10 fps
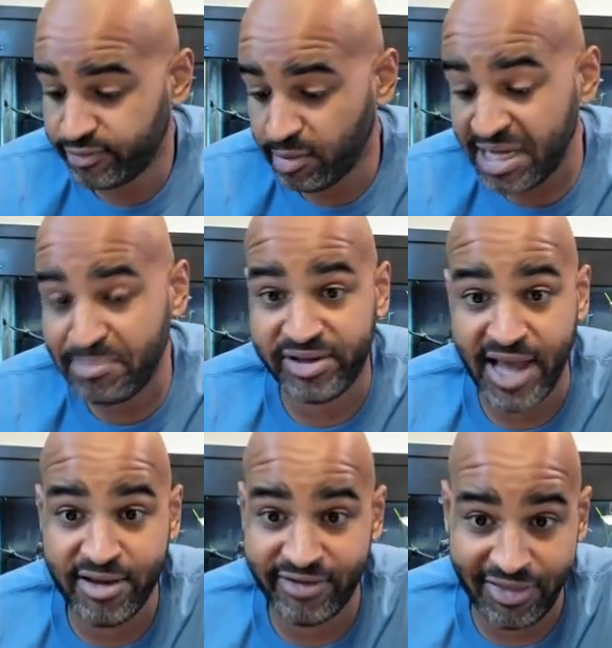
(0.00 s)
meat and
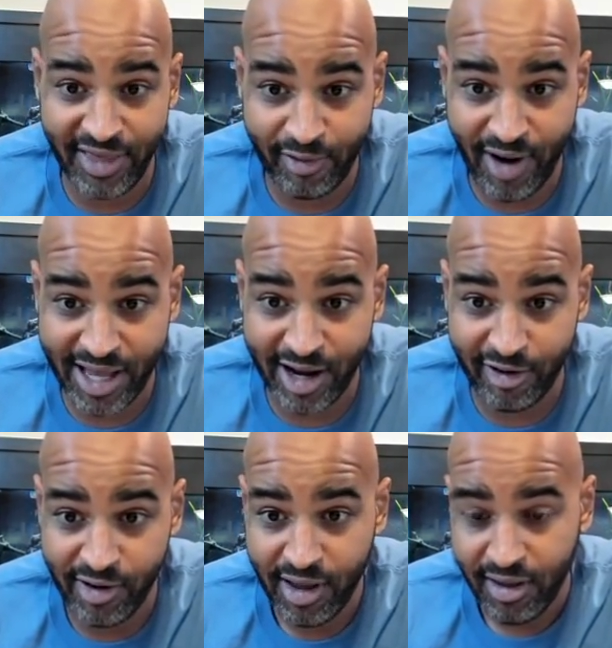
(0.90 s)
potatoes, I think, right
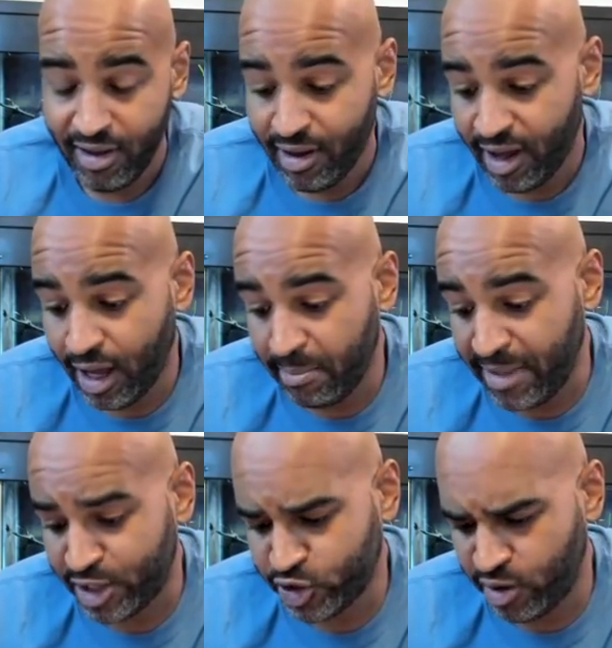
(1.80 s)
here.
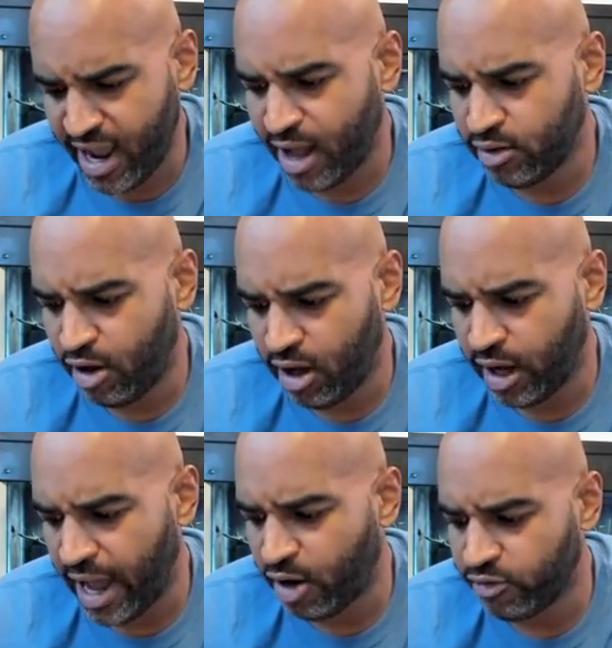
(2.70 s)
Not sure how long
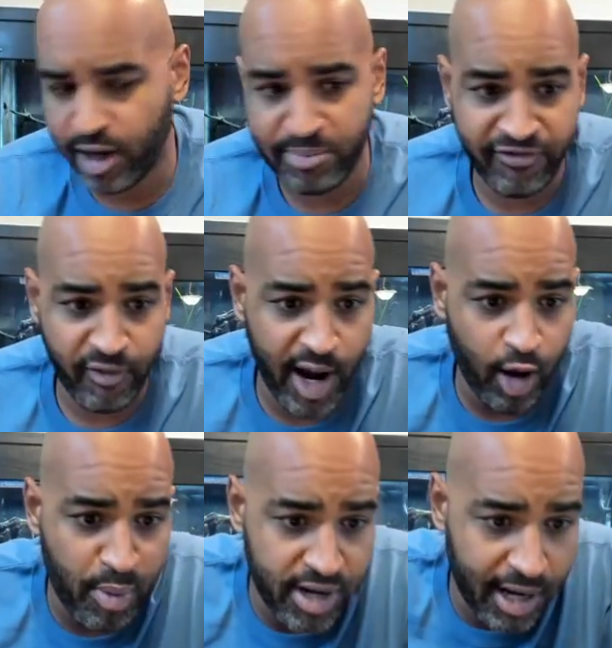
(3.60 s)
I'll run before I
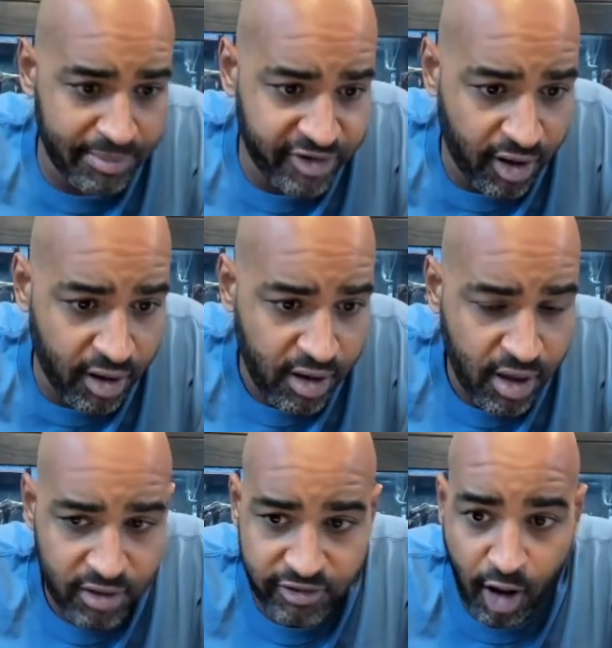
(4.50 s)
open it up
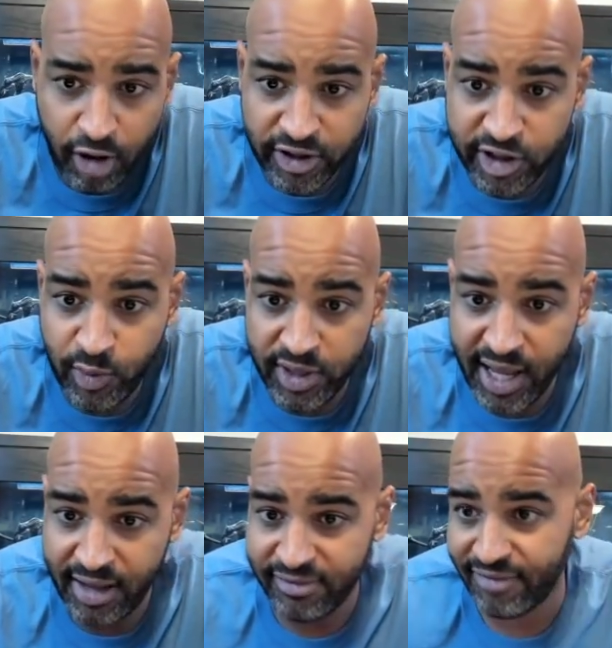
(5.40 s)
to all the
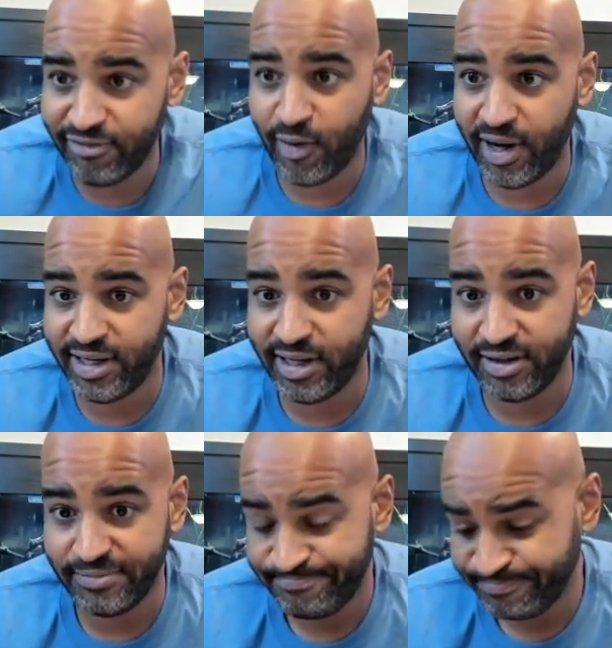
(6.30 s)
Q&As. I have no
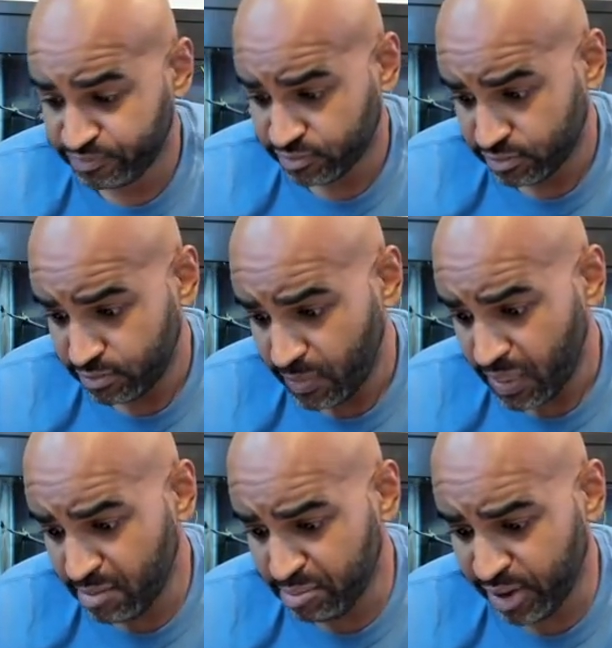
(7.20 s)
idea.
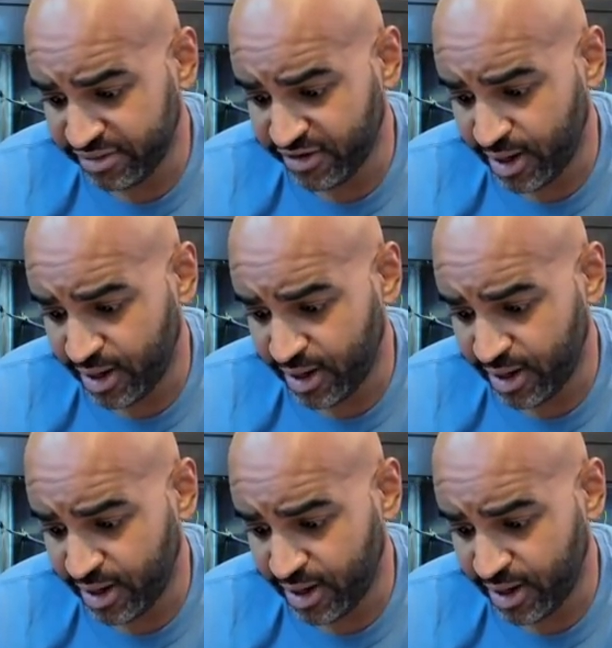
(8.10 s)
But